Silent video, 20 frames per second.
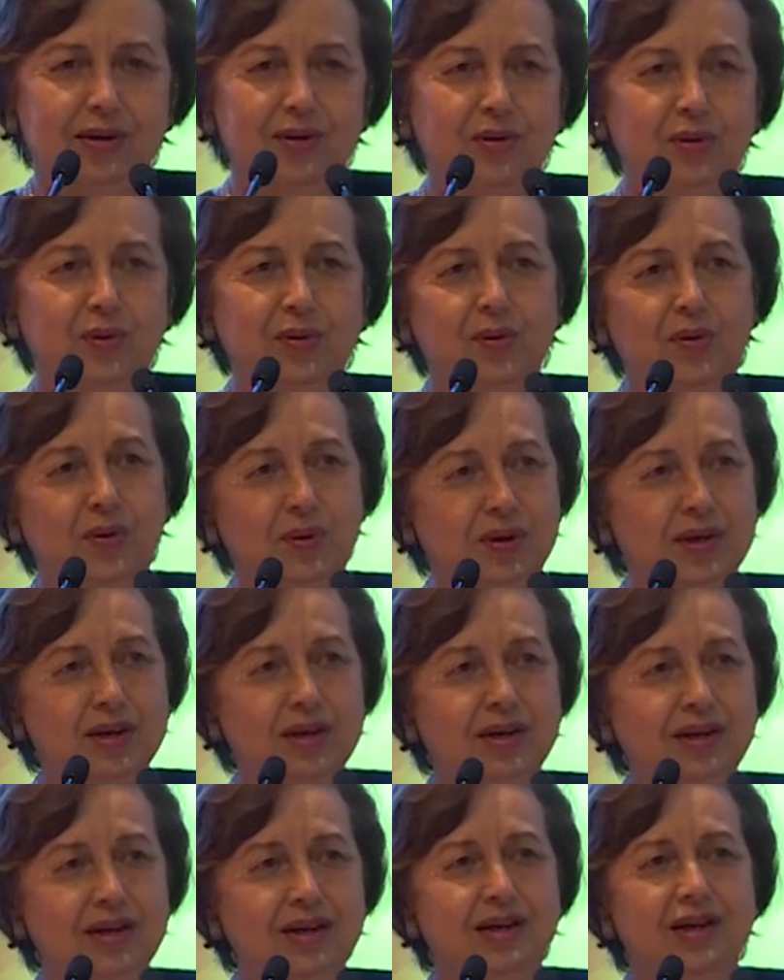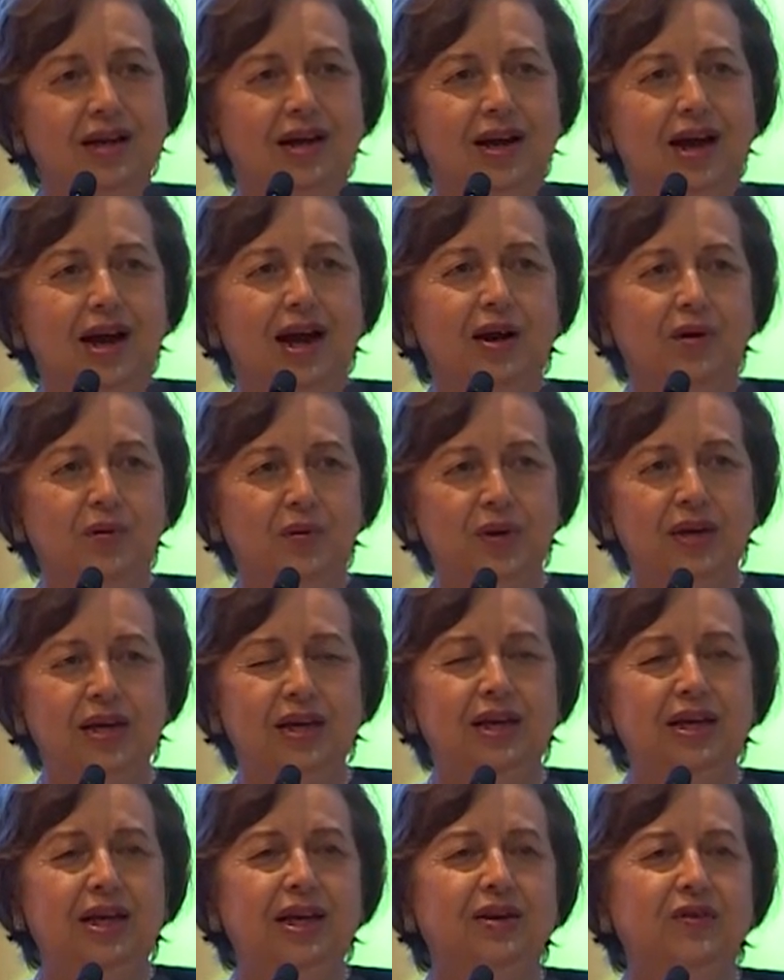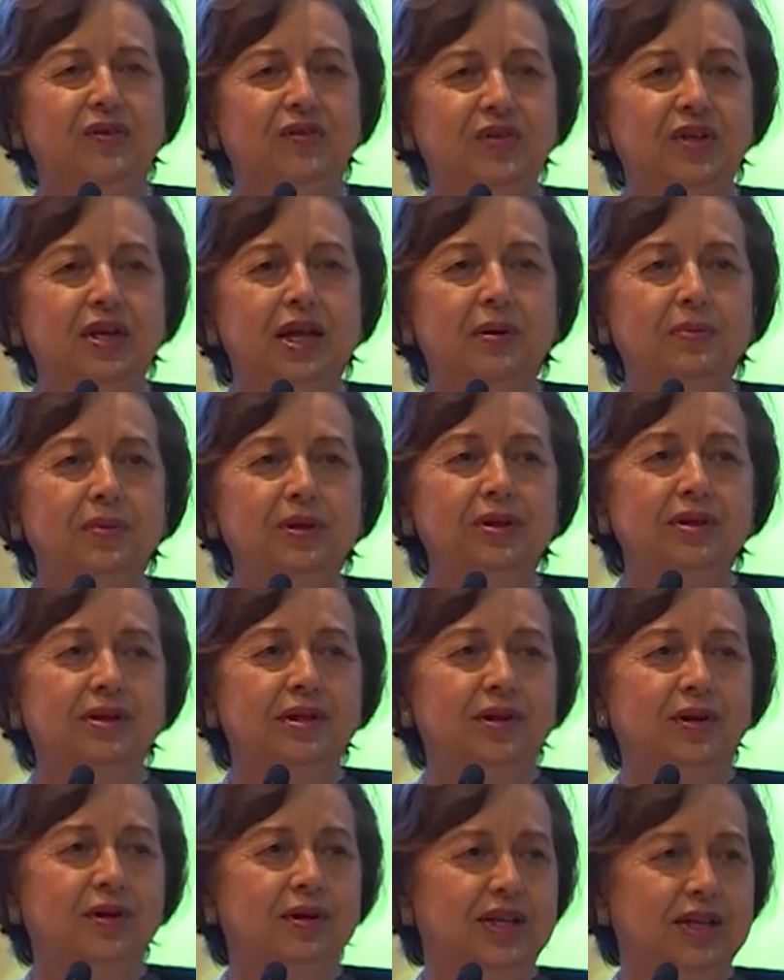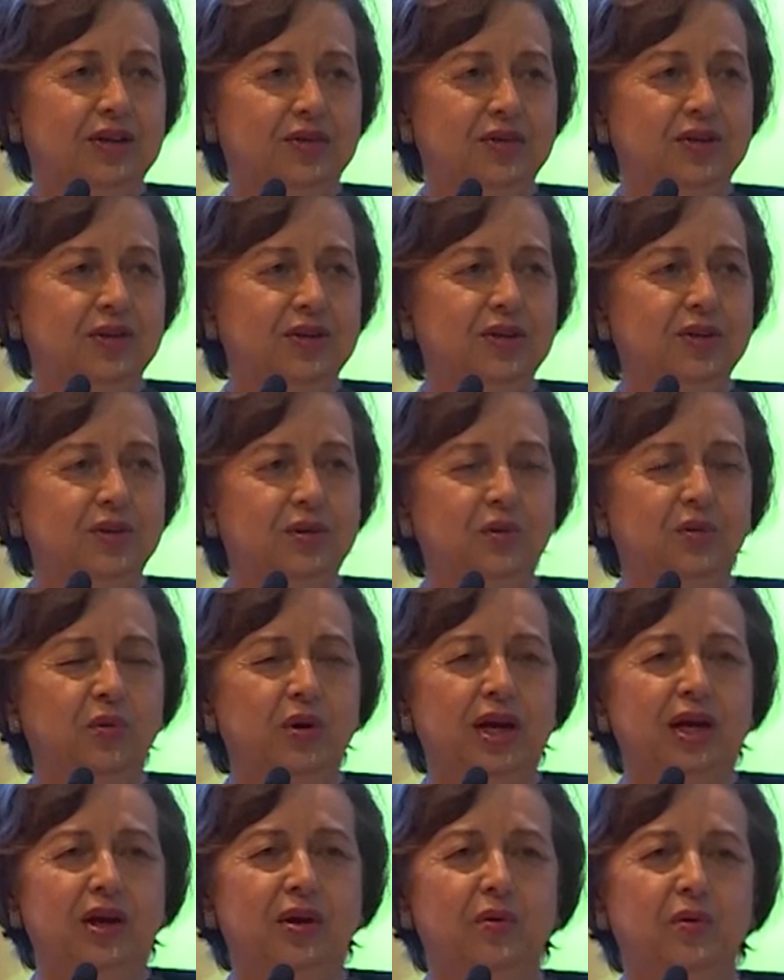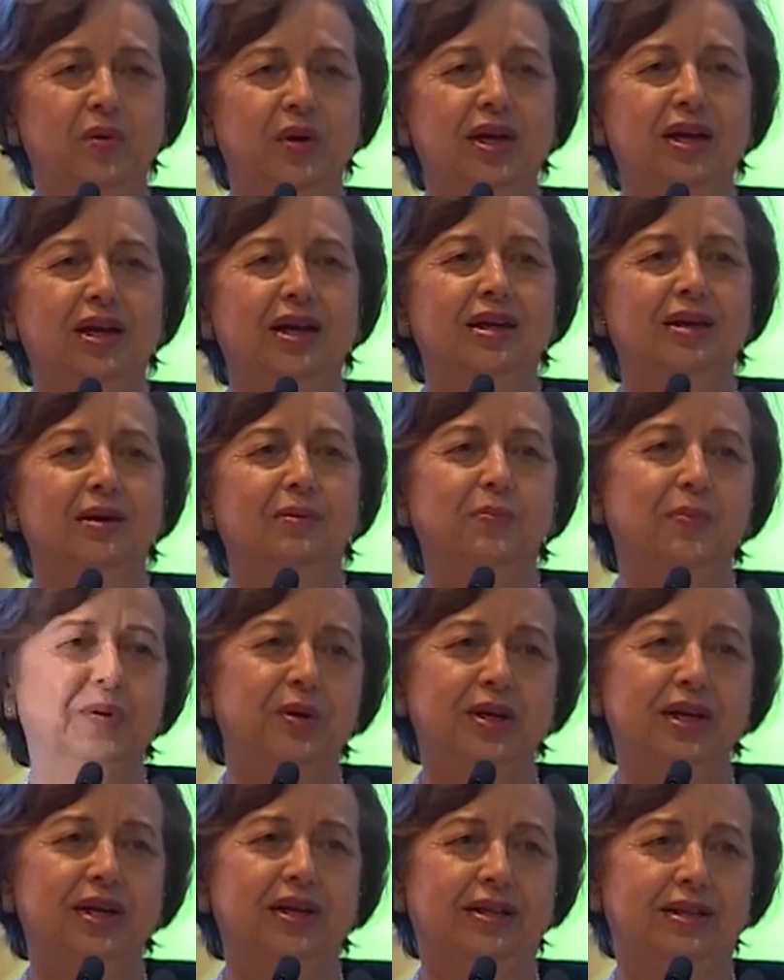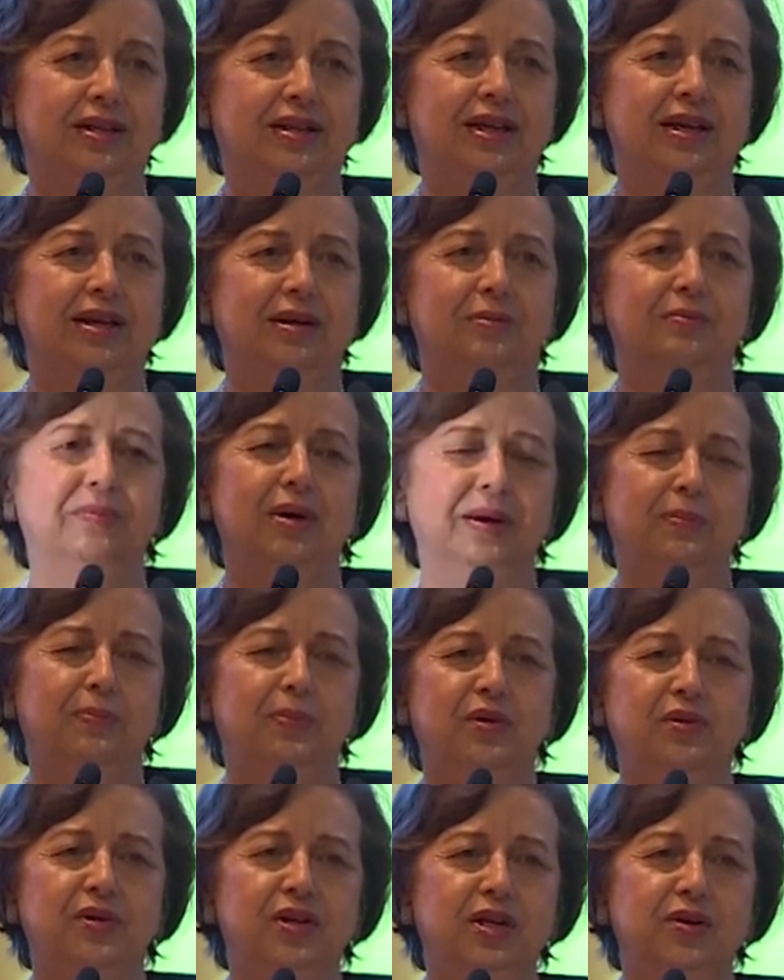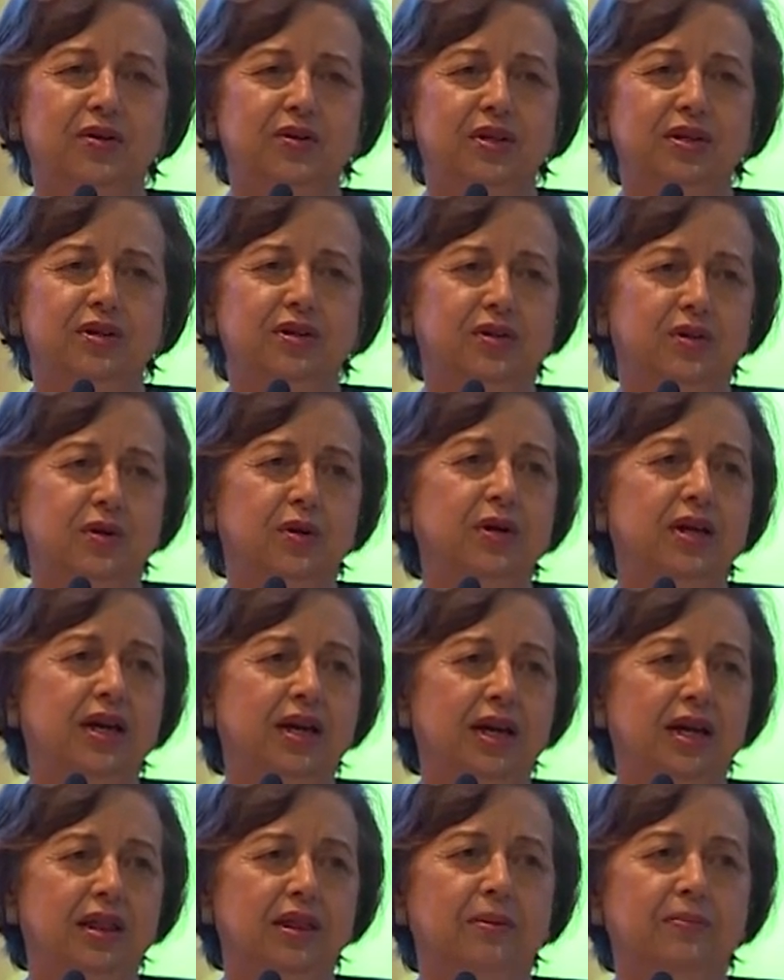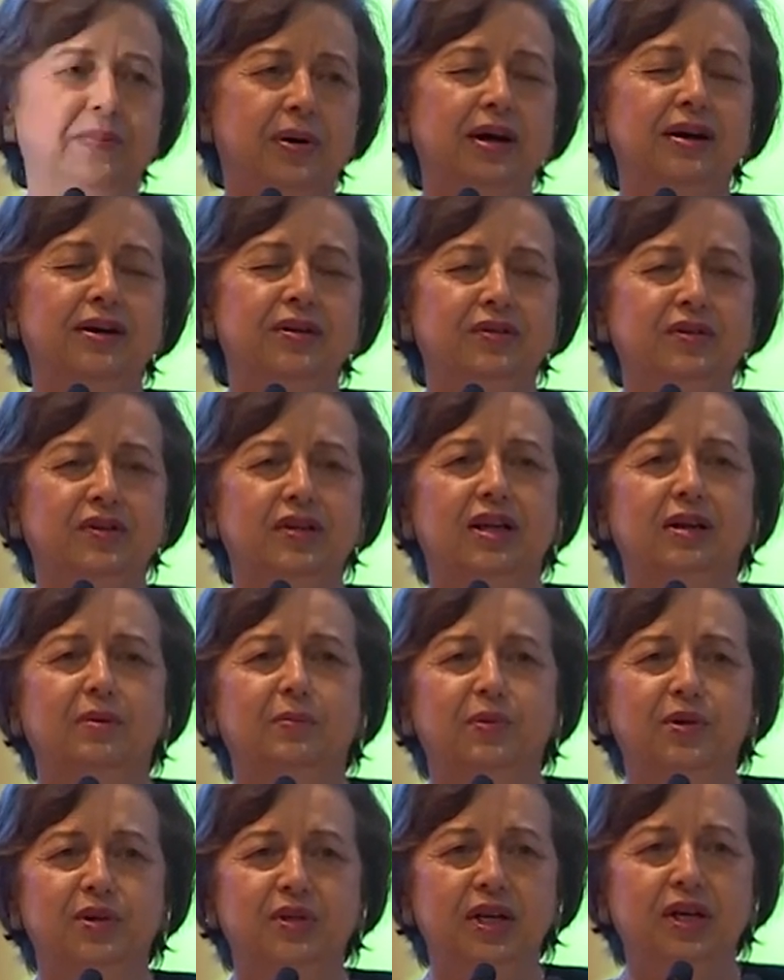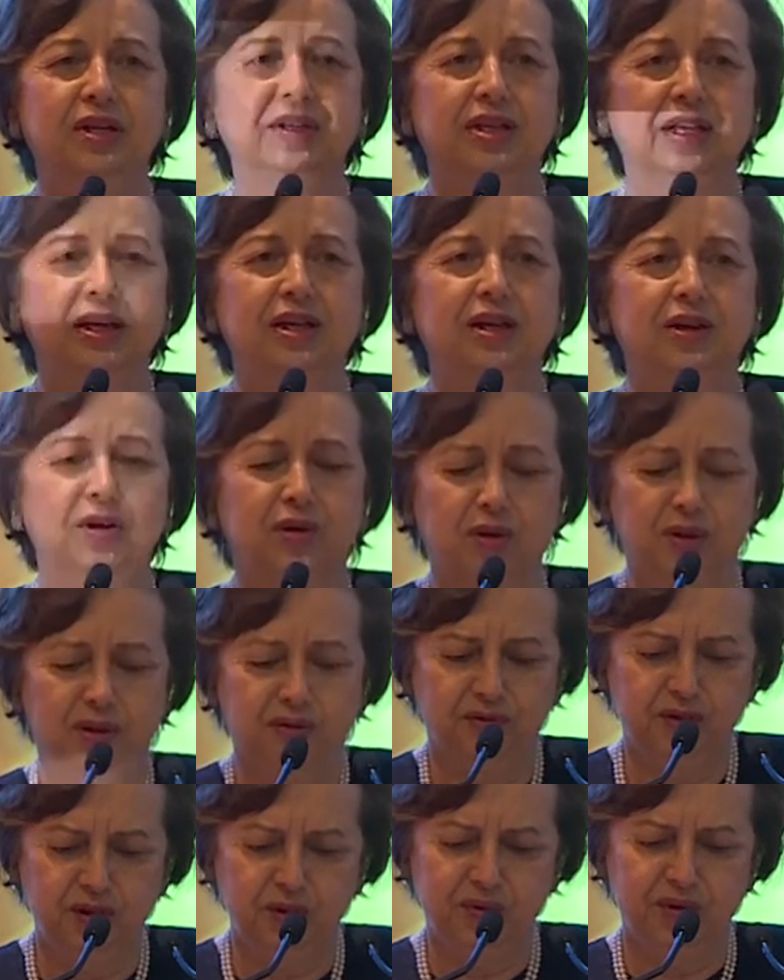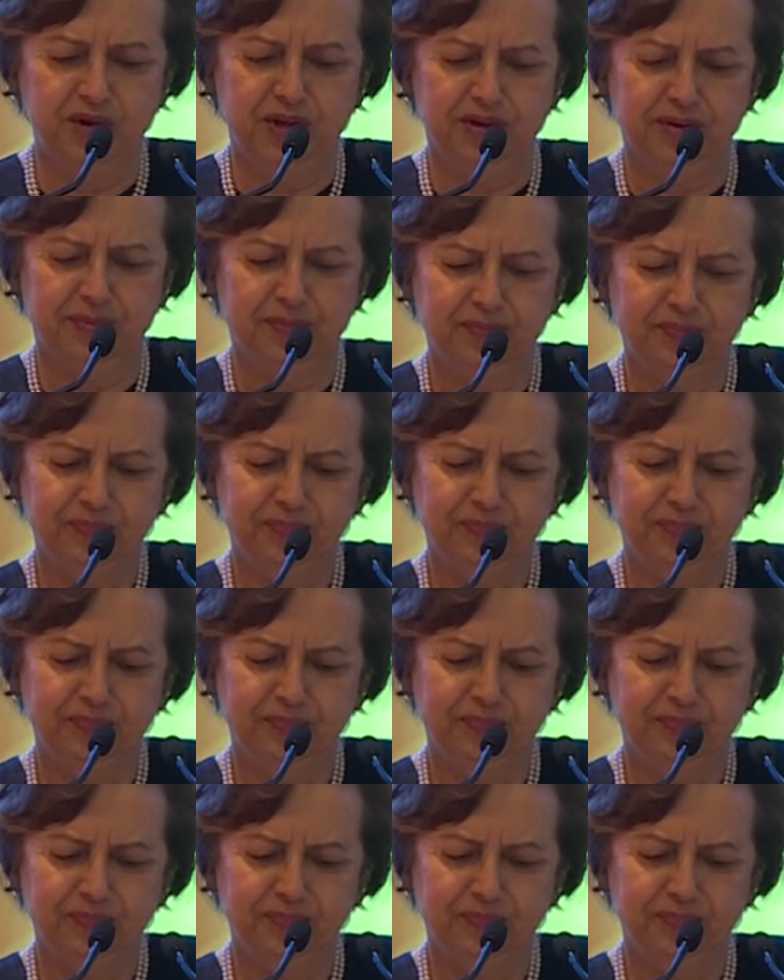No longer are we in stable conditions where we can predict by projections, looking at the past and projecting into the future.